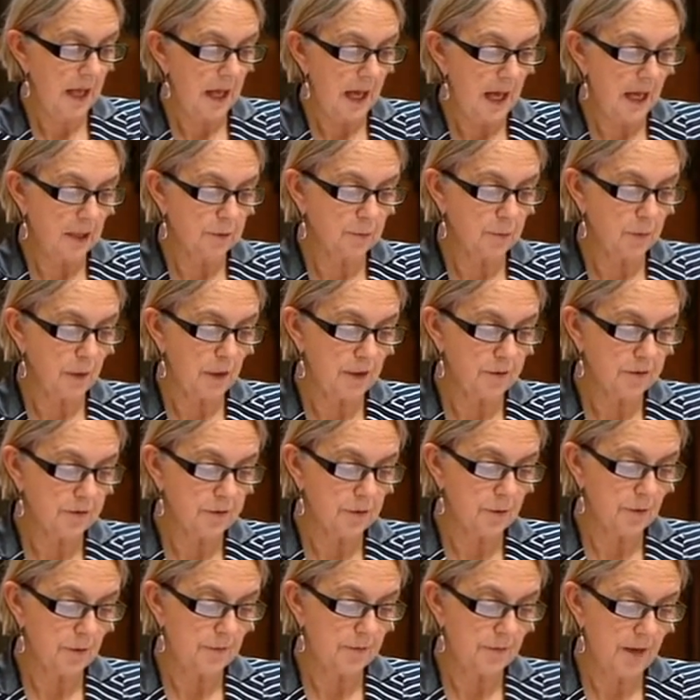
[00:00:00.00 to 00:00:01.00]
as well as
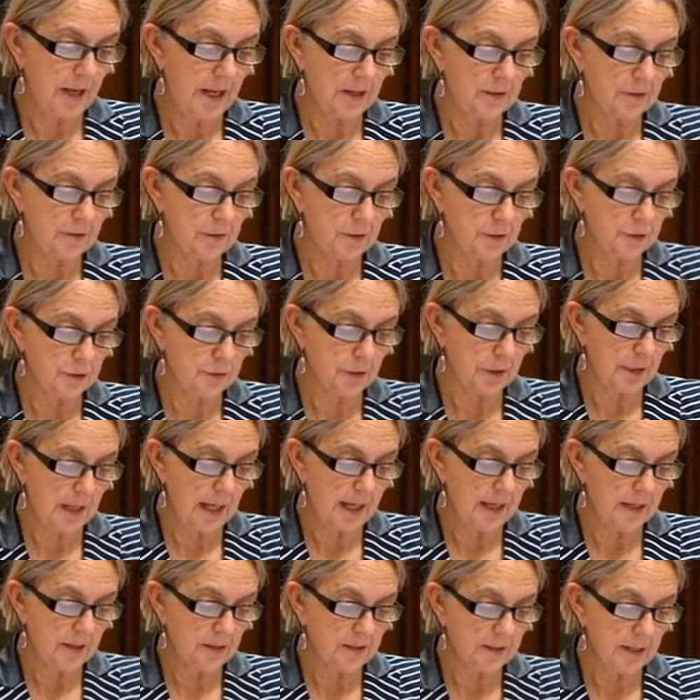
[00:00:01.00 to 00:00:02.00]
to advance the Sri
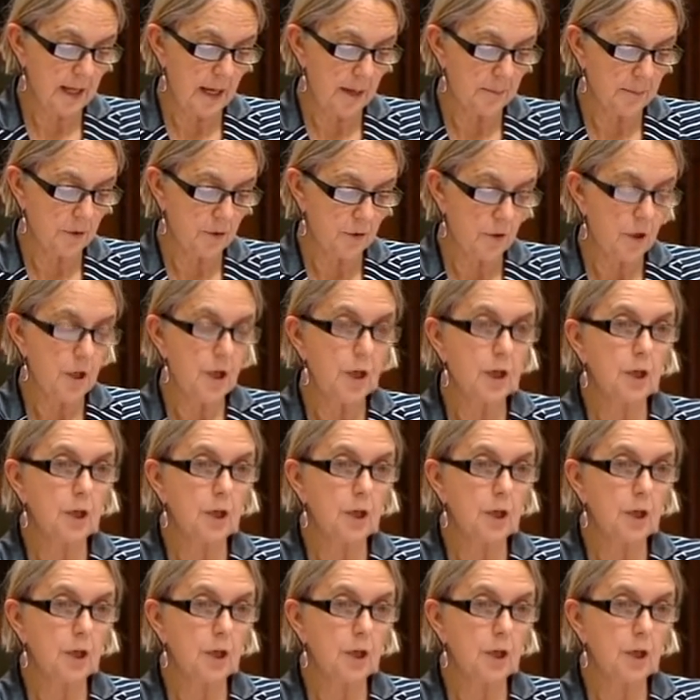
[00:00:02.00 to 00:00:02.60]
Lankan Tamil